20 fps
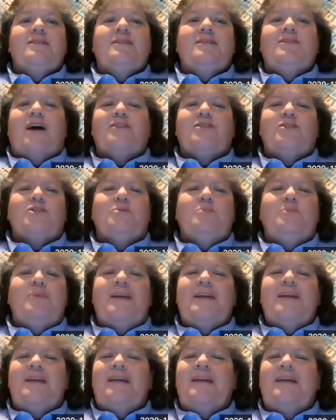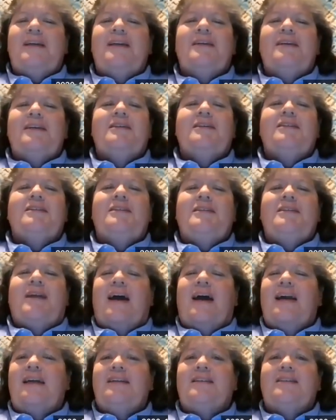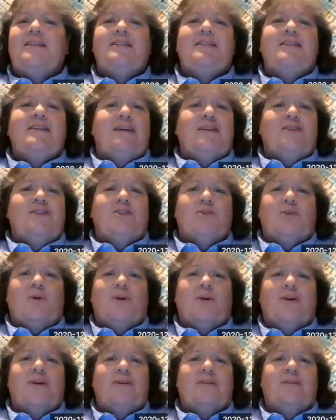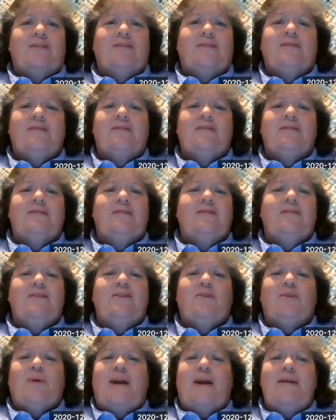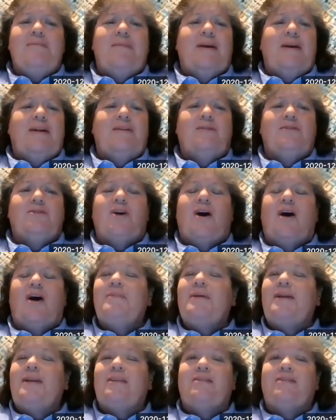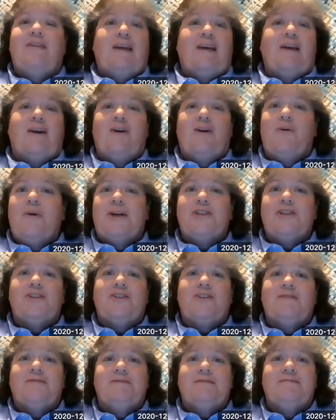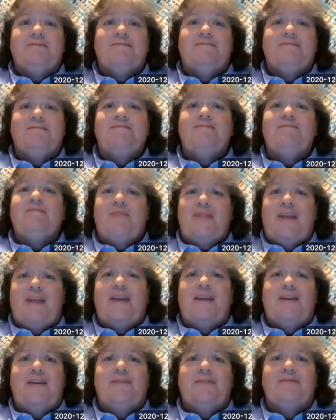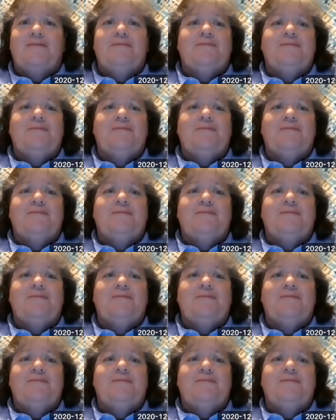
Doctors Binky, Knight, and Sawyer, great men who taught me to think and question. Thank you.